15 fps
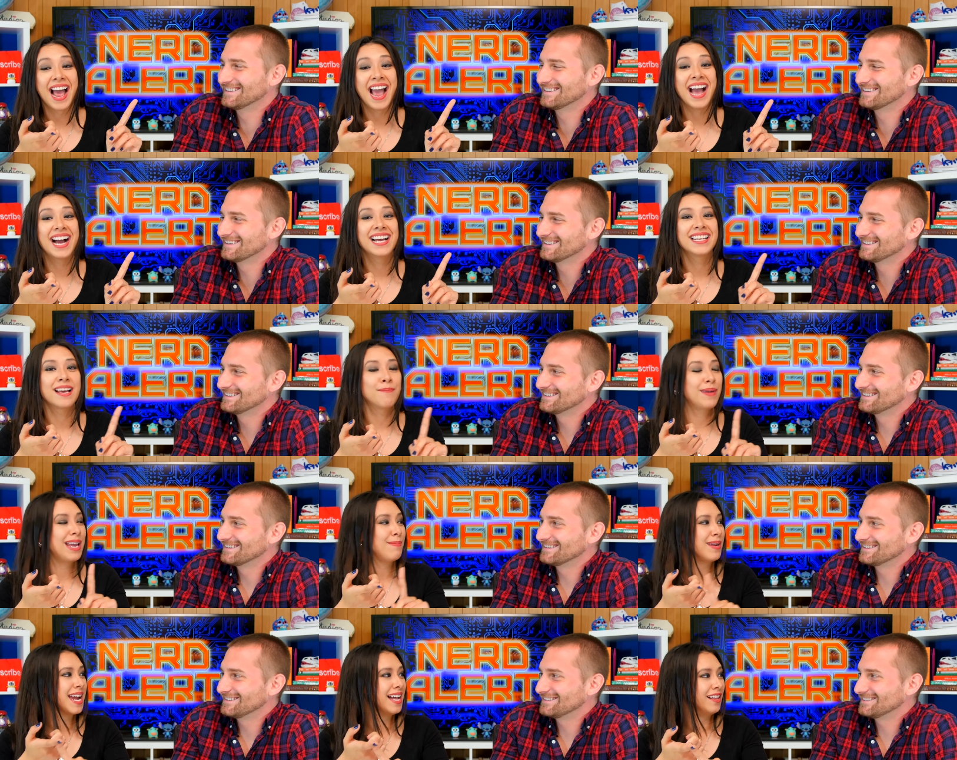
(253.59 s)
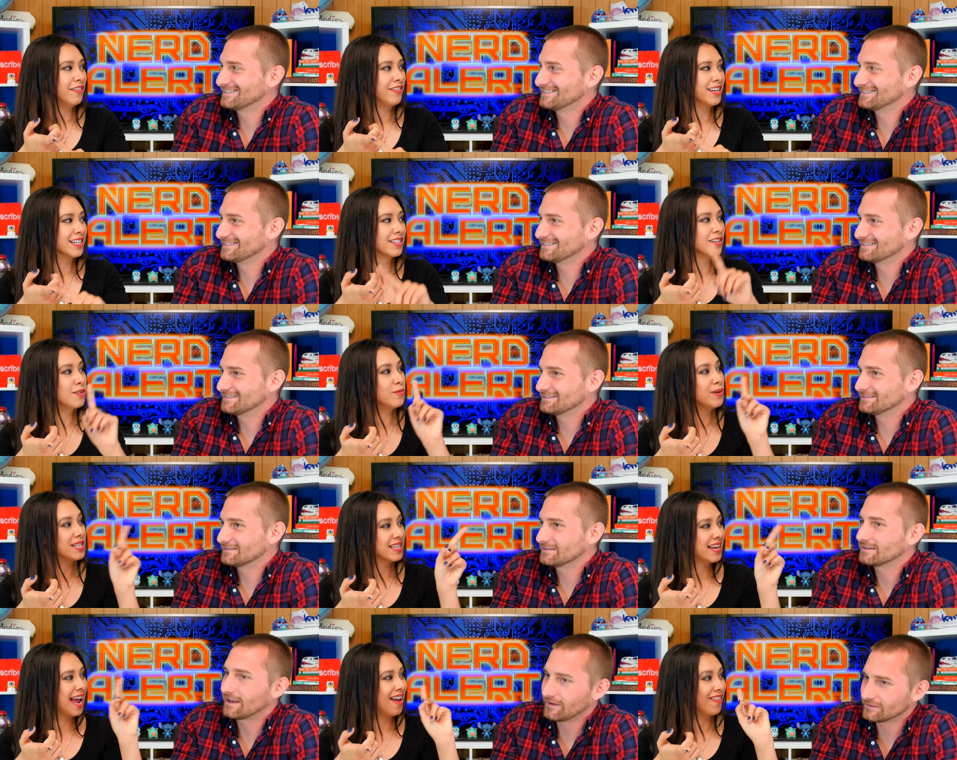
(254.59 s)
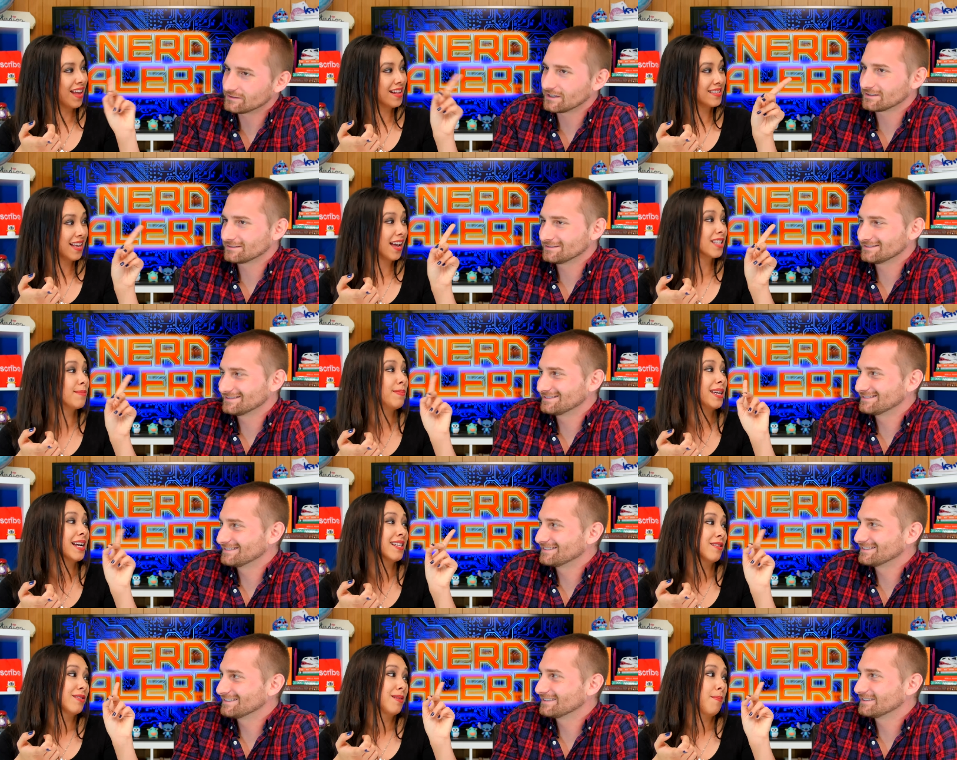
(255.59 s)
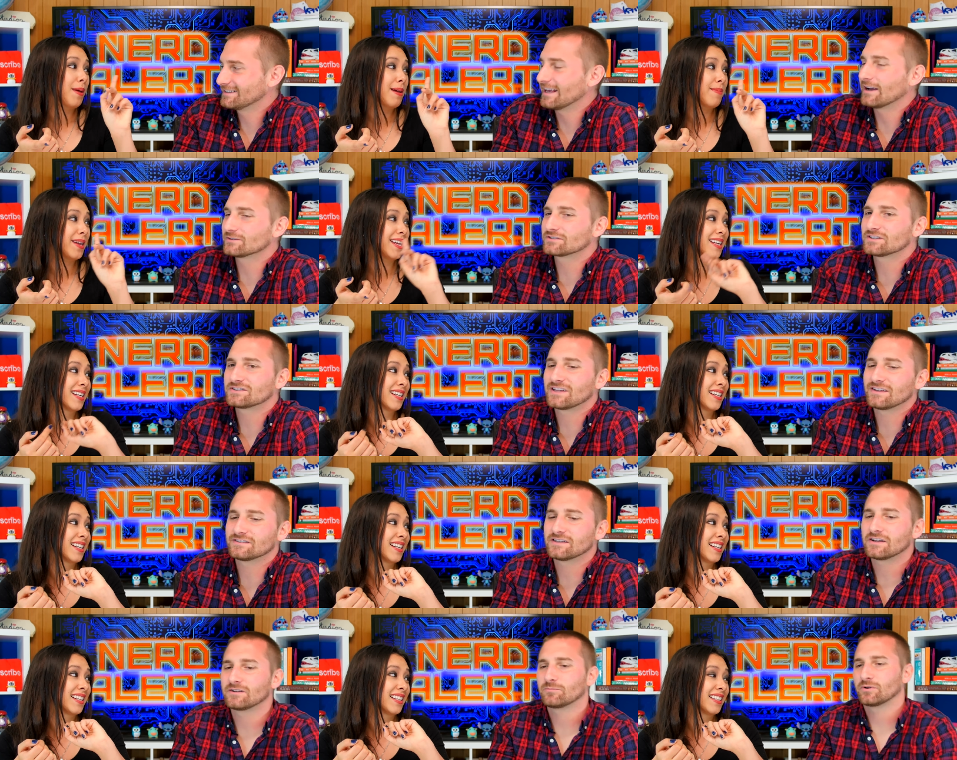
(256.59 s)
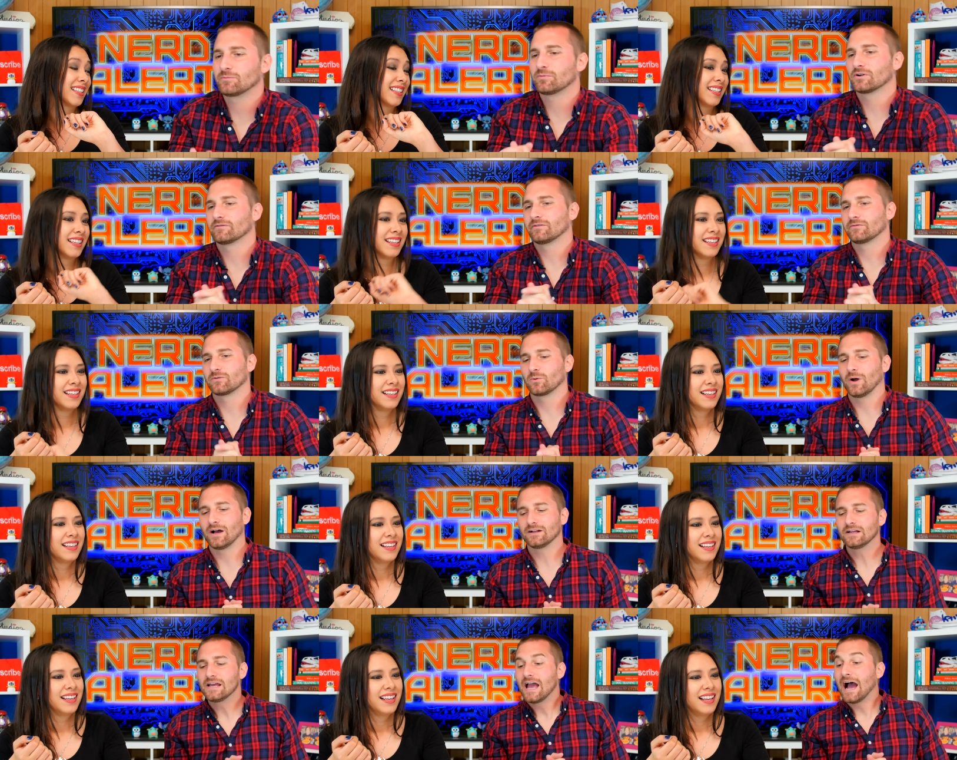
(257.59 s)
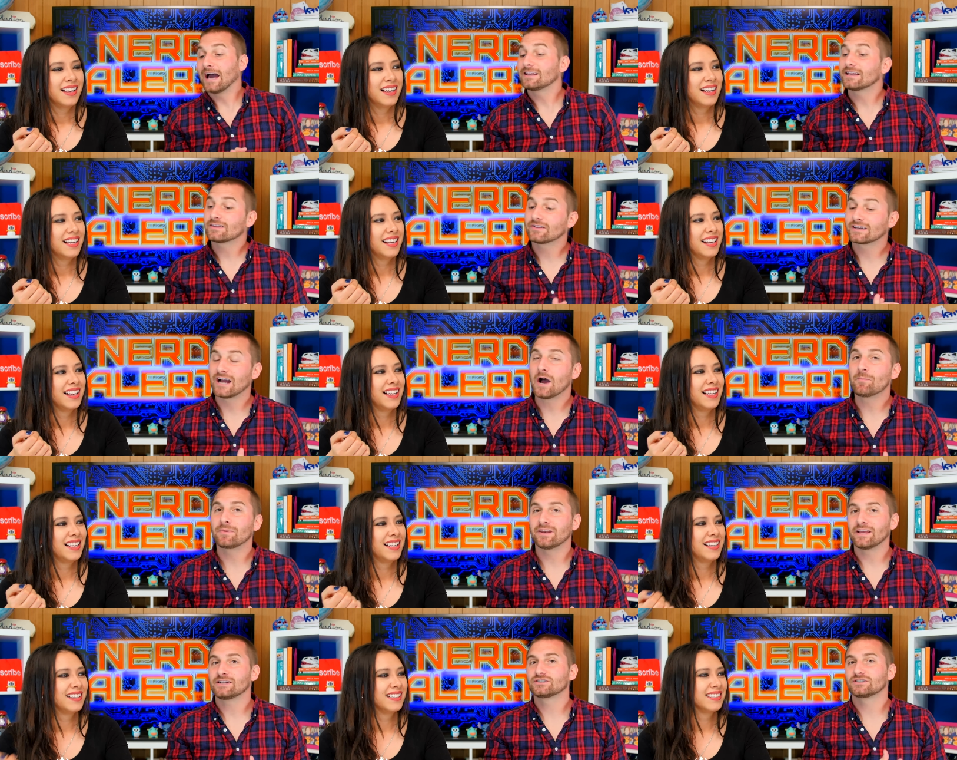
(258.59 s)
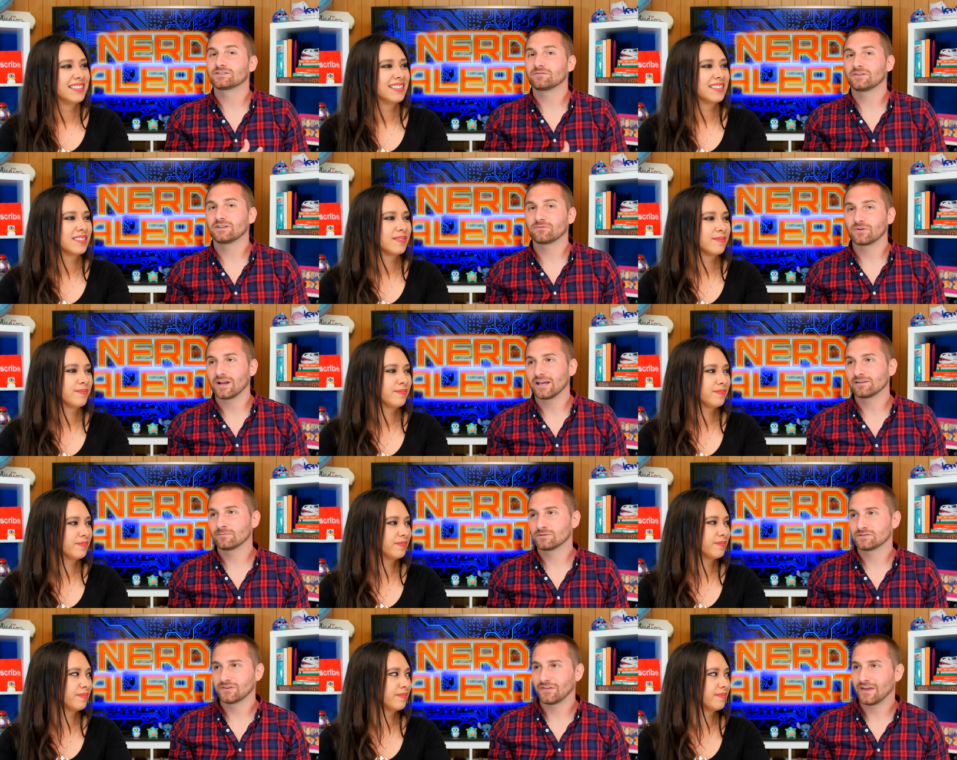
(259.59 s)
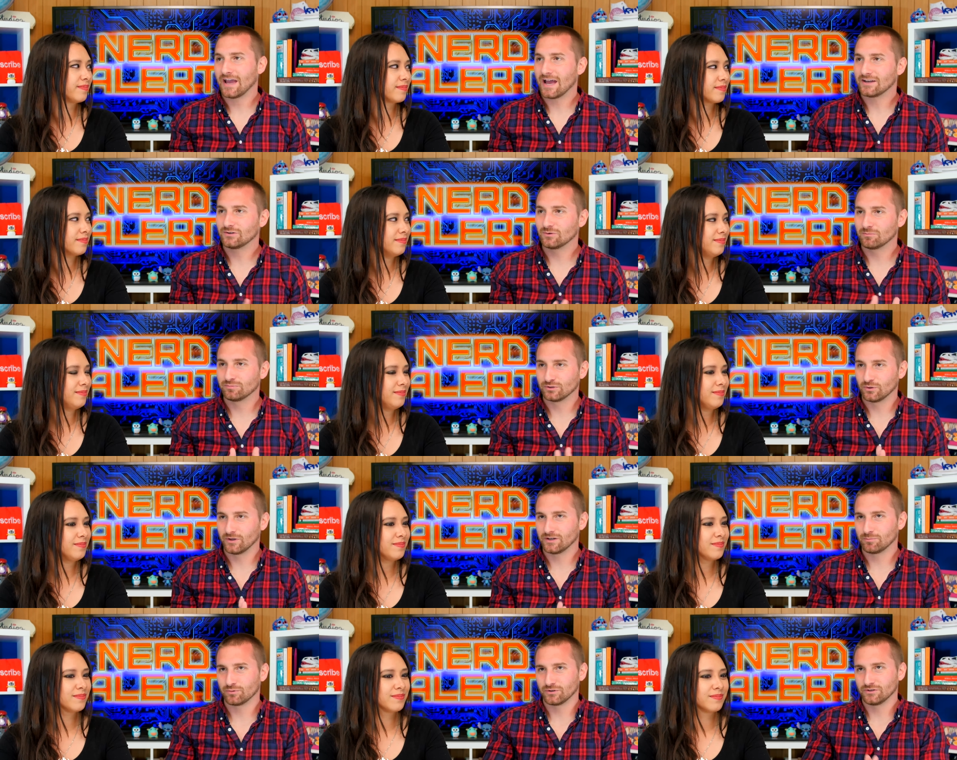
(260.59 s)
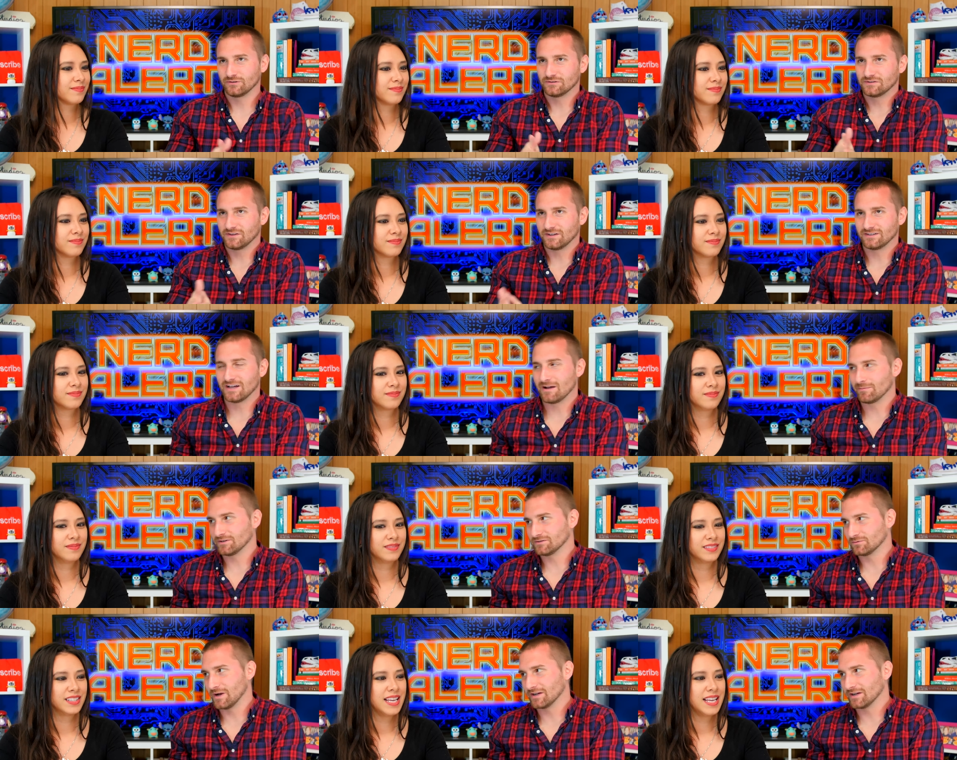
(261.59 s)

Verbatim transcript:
Speaker 1: and a baby elephant who wasn't having a sex because it was.
Speaker 2: Yeah, I was gonna say that sounded pretty pervy for a while. I like the combination of the different animals that they had to employ to produce the Indominus